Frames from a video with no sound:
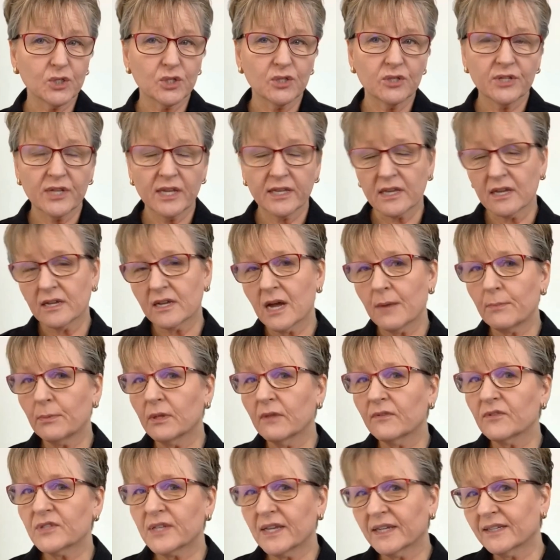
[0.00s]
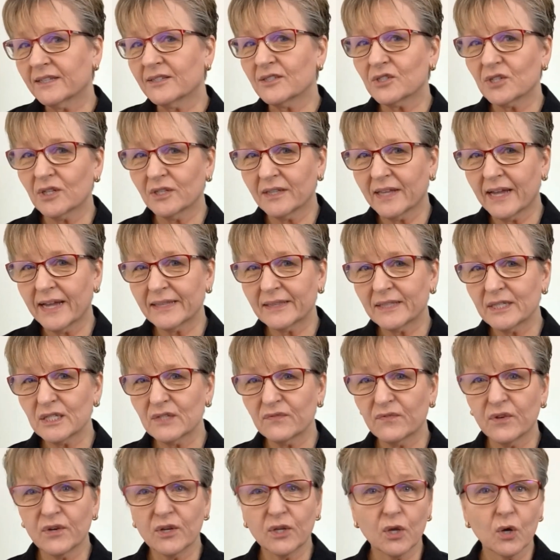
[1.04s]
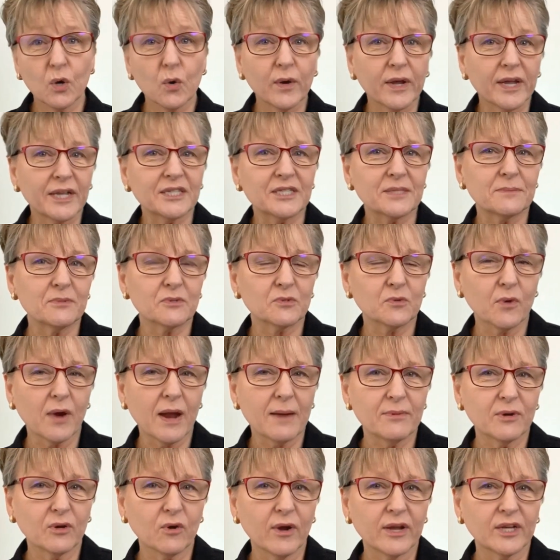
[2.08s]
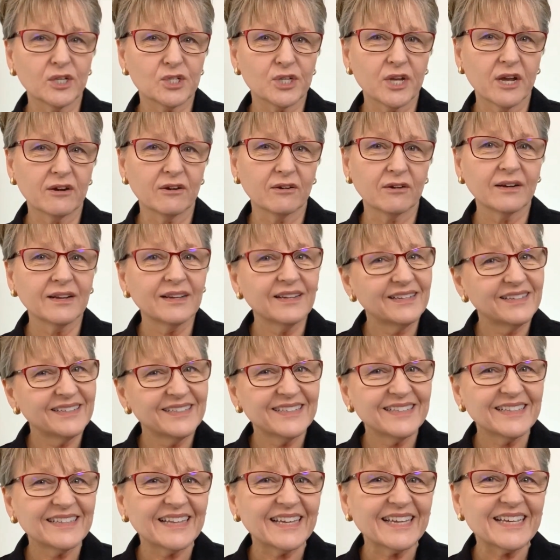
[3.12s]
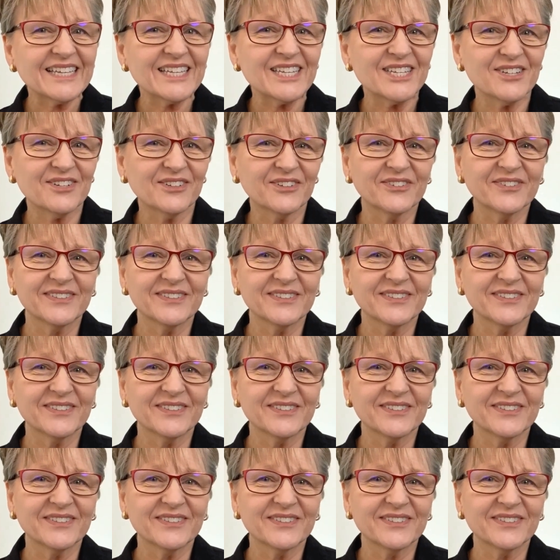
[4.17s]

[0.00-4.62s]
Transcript: take a couple of seconds to like this video and subscribe to Grant Chatter. Thank you.